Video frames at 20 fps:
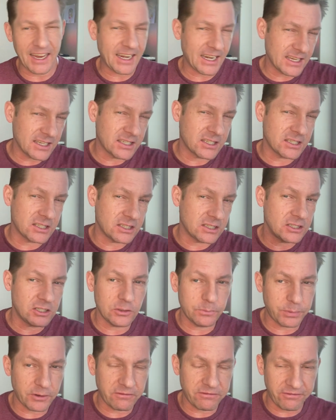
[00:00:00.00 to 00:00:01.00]
is
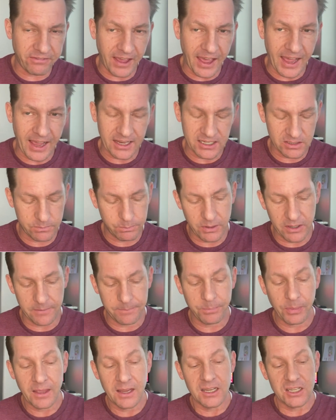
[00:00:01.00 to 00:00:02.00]
stupid fast. But
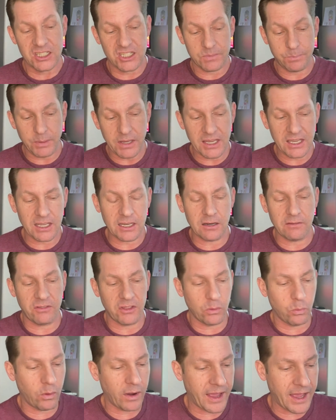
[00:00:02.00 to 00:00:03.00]
speaking of the
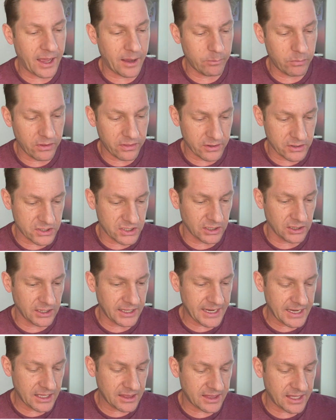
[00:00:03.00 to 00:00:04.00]
web, there's a
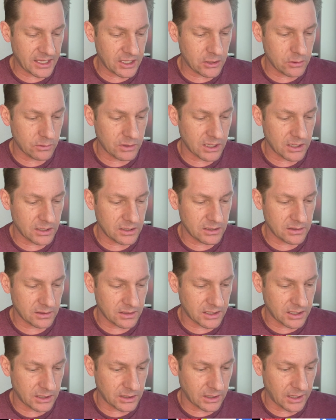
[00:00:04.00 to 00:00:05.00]
link that you can
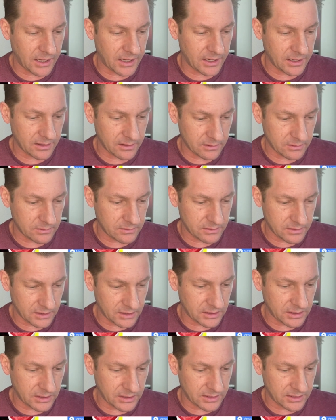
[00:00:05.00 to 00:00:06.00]

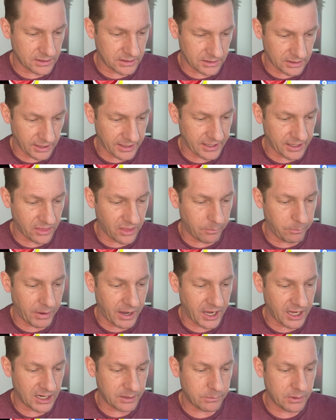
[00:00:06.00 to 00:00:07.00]
click on the
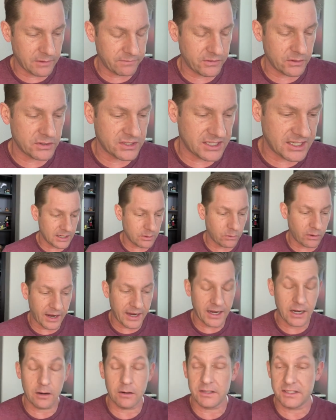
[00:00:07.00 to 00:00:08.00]
bottom. And if you see right
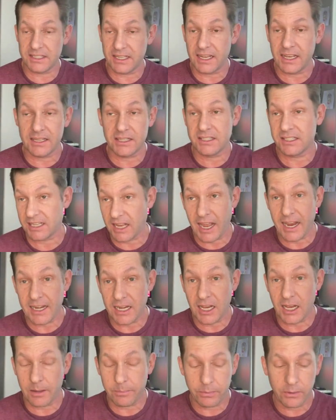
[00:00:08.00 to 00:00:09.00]
here, it says sign
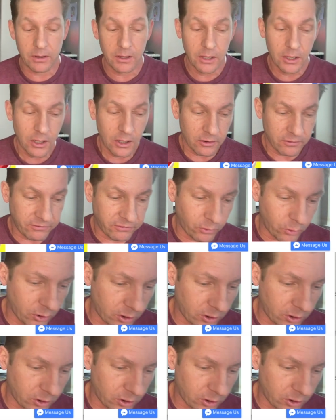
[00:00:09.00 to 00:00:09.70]
up for